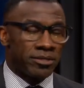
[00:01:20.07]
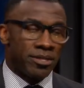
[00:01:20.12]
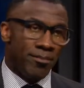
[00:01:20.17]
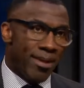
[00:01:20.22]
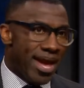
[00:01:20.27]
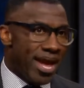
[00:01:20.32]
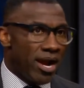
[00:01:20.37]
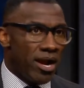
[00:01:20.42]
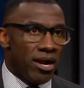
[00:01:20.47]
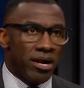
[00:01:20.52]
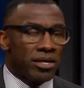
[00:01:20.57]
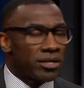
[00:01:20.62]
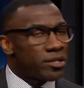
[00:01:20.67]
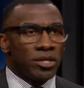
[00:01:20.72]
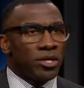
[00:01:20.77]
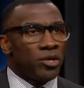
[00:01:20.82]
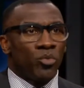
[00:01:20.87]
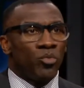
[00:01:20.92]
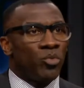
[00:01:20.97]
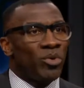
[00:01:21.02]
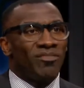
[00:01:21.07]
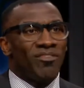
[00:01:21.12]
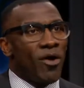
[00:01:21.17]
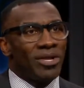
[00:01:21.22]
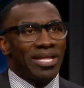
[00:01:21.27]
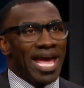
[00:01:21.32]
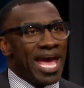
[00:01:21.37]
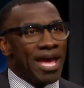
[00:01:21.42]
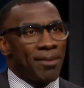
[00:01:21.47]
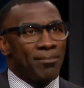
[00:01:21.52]
the mayor, we've
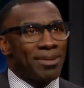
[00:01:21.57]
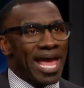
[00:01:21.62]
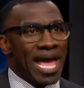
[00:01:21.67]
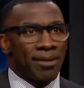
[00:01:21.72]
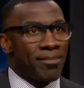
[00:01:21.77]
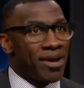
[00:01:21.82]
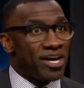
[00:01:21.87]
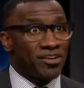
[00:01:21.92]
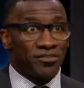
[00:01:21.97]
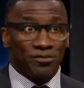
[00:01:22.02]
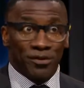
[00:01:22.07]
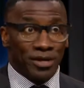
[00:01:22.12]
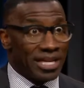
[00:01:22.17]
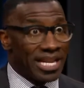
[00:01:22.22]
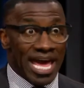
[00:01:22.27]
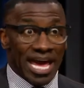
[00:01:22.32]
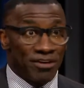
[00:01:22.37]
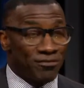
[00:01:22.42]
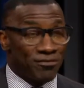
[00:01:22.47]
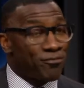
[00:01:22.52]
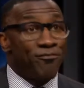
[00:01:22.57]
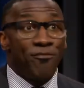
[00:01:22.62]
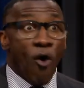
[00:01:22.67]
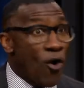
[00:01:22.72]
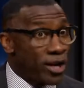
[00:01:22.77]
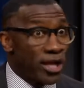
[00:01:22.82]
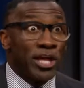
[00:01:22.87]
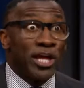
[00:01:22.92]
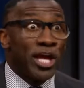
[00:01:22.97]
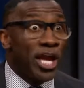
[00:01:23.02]
only had black mayors for the last
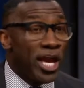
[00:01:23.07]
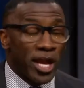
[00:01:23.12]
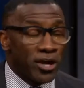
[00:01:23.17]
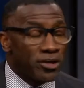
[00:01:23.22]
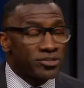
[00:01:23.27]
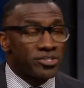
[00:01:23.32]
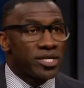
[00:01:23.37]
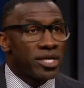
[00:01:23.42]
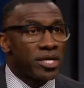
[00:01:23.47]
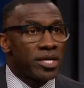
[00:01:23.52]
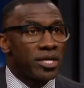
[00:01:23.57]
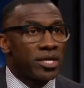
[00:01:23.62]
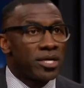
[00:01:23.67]
40 years.